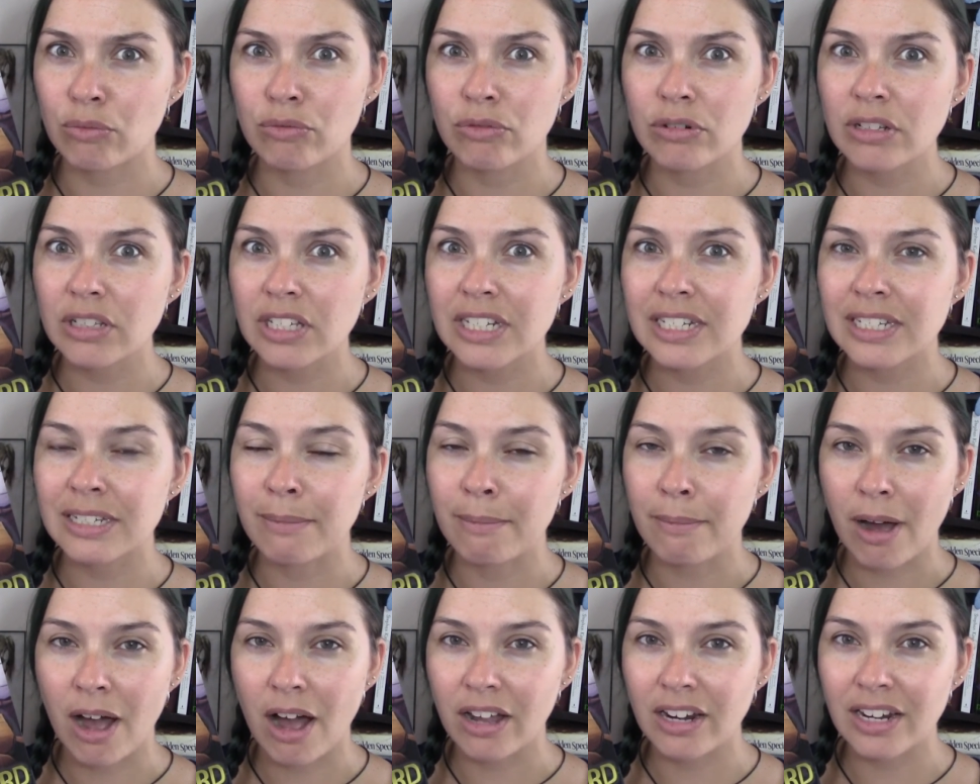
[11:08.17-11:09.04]
really
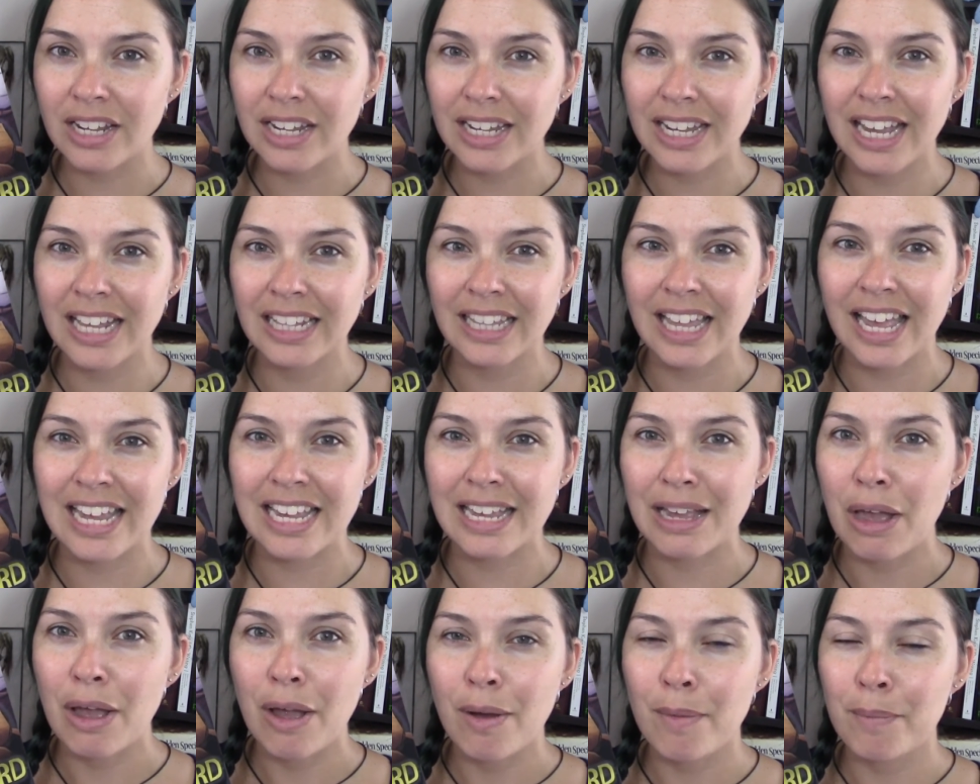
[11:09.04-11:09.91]
demonic and
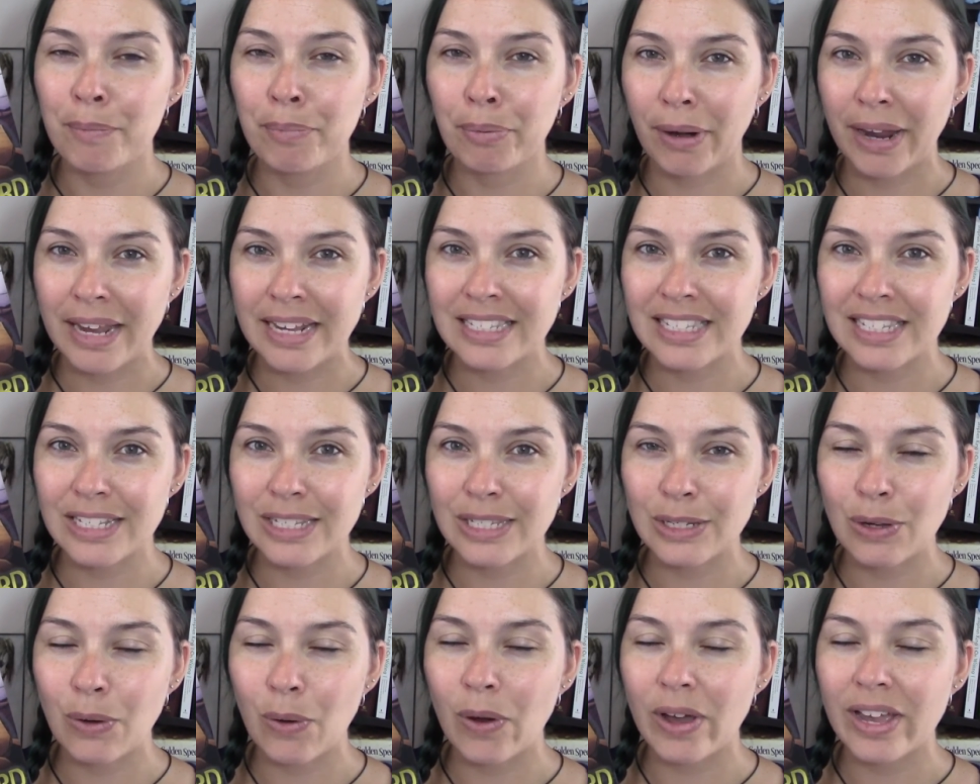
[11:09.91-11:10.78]
like breaks
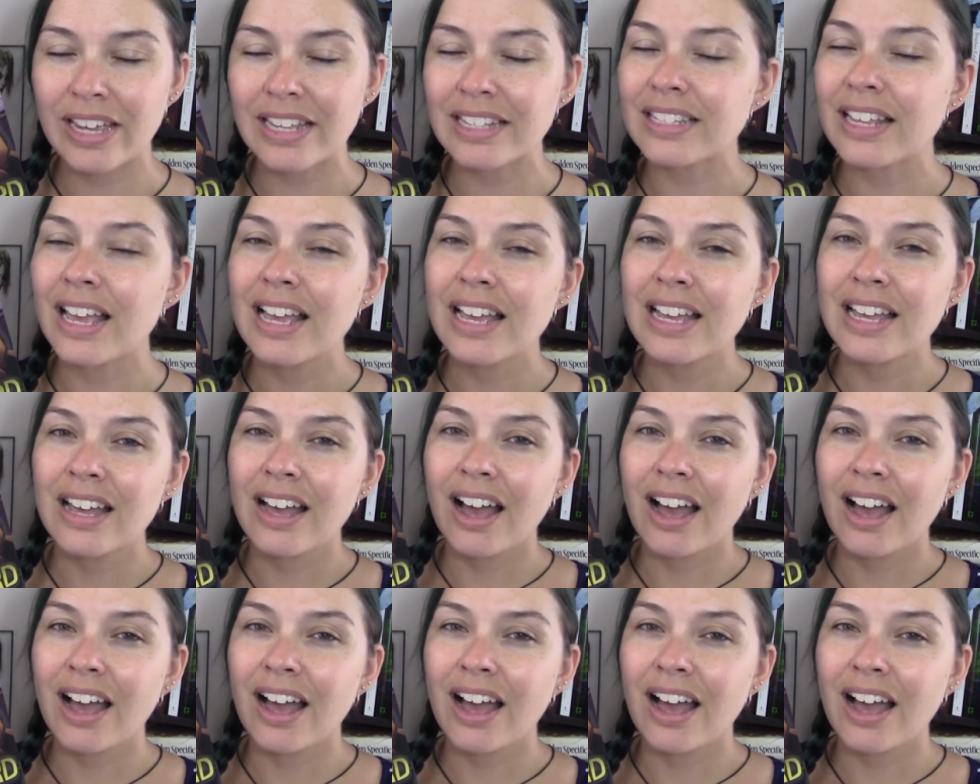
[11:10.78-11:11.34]
his toys.